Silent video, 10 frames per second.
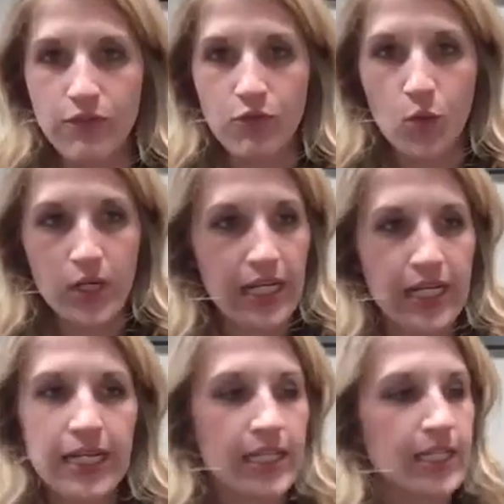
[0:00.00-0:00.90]

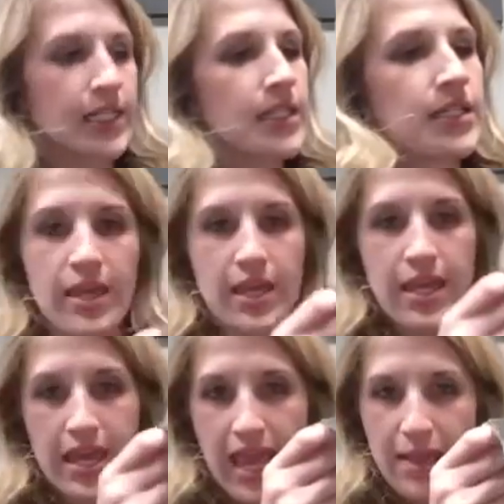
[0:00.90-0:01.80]
1140,
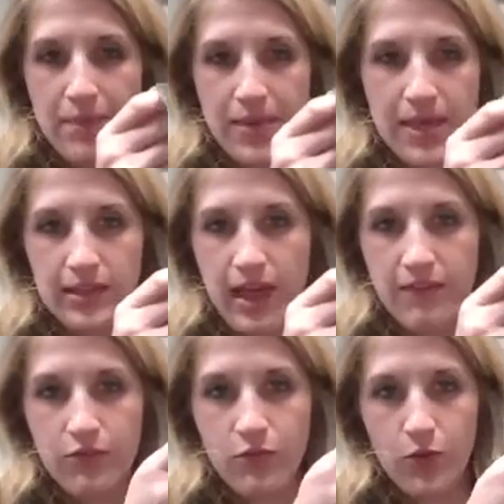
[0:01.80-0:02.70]
AP
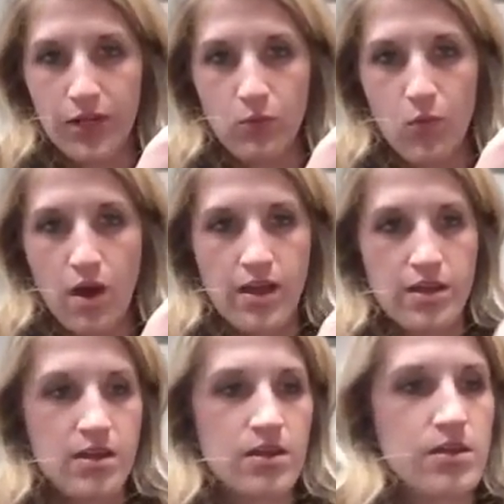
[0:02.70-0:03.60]

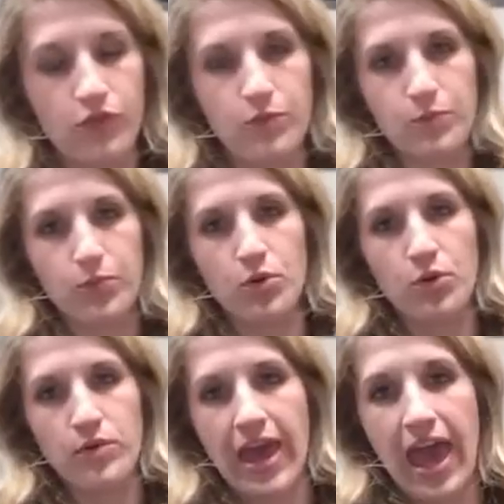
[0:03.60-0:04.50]
1141, and then your foot
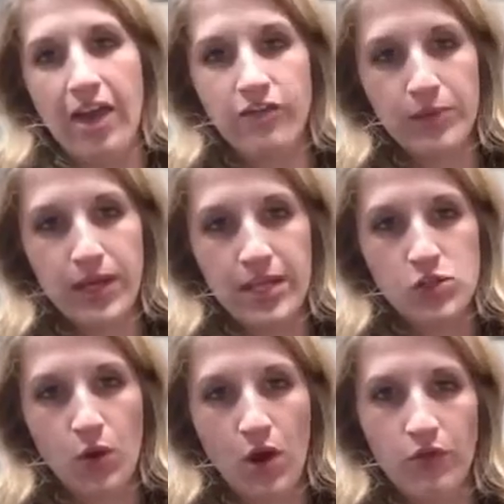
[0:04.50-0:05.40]
pull, the
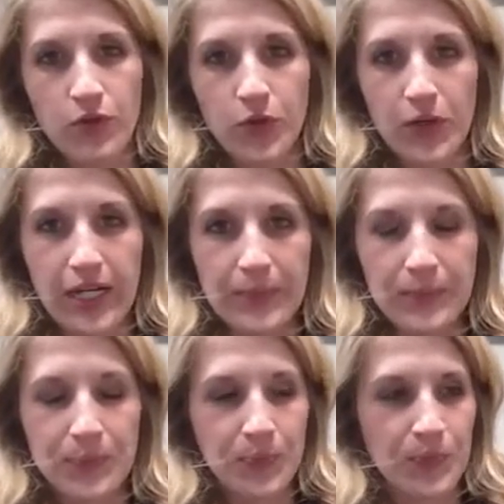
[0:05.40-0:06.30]
FP
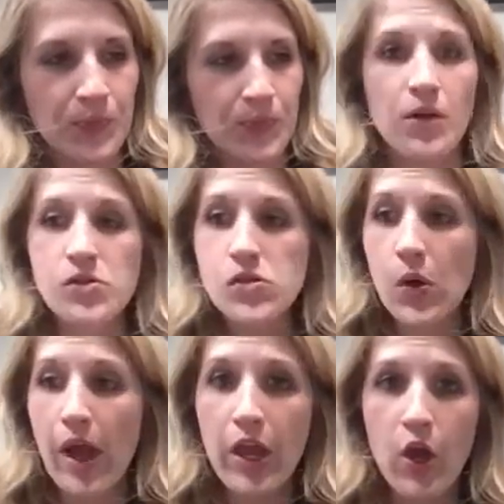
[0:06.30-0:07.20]
1230.
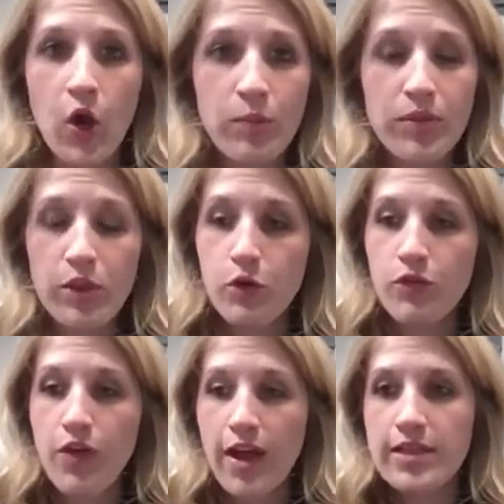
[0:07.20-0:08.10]
So I hope
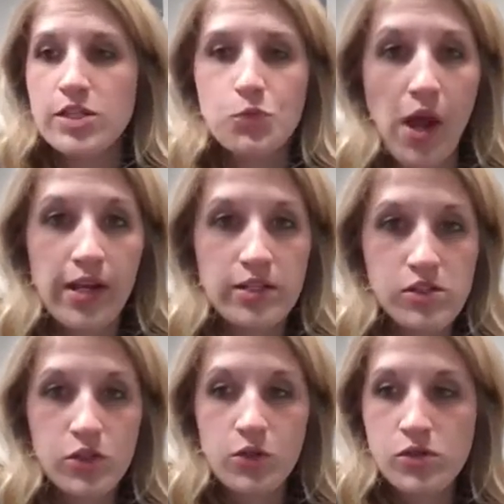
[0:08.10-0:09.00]
that you find these
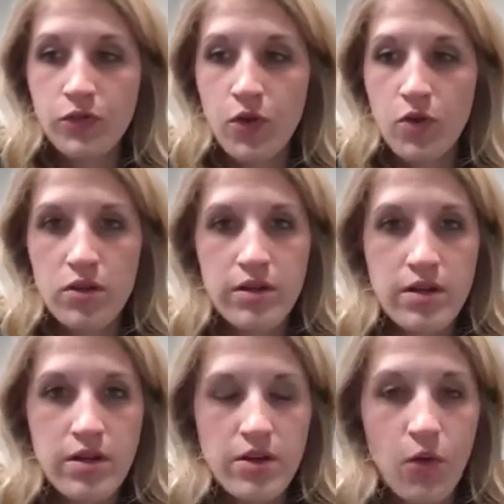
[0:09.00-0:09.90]
products
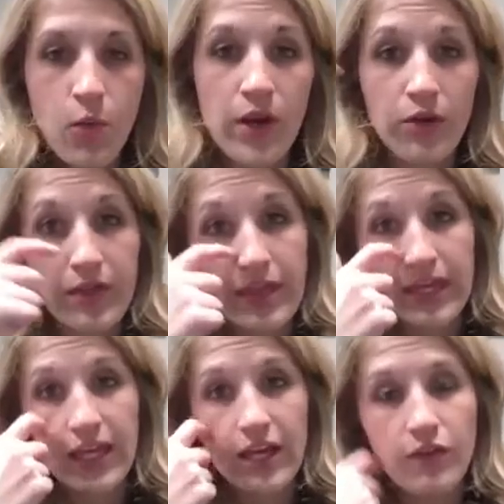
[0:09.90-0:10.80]
useful. We
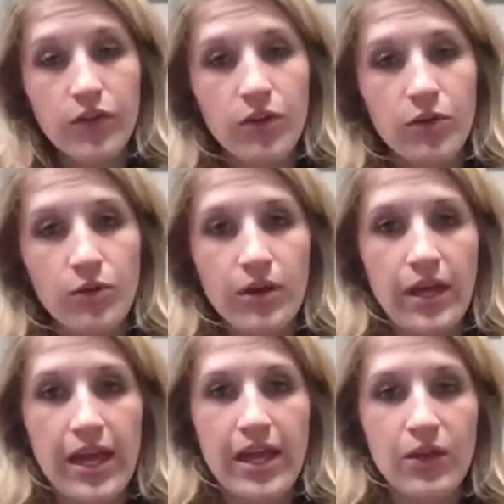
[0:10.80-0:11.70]
are thinking of
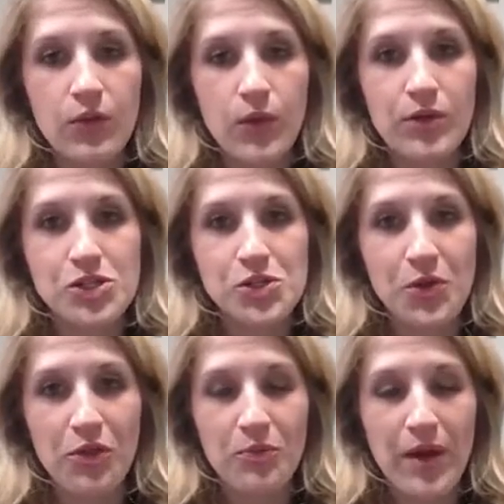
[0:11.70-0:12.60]
you, and we
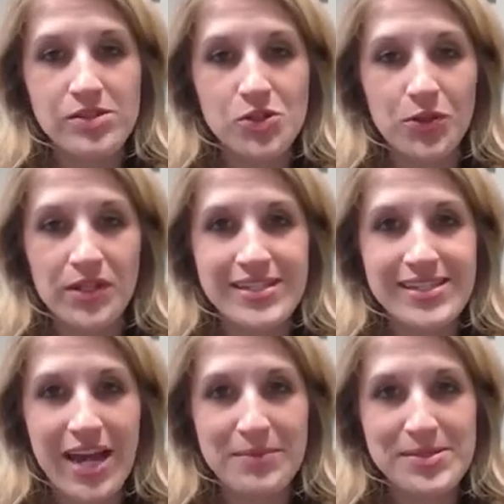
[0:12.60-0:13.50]
wish you all the best
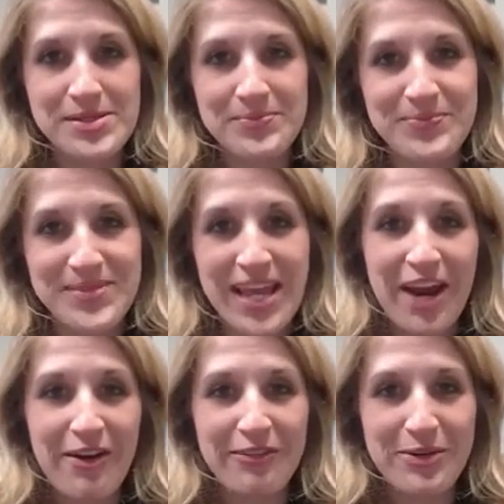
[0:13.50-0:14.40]
during these times.
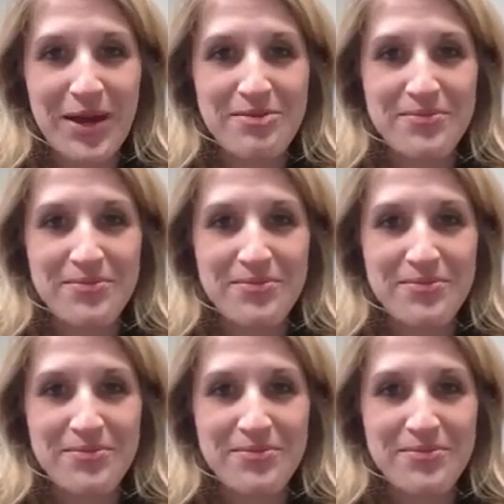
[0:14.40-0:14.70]
Take care,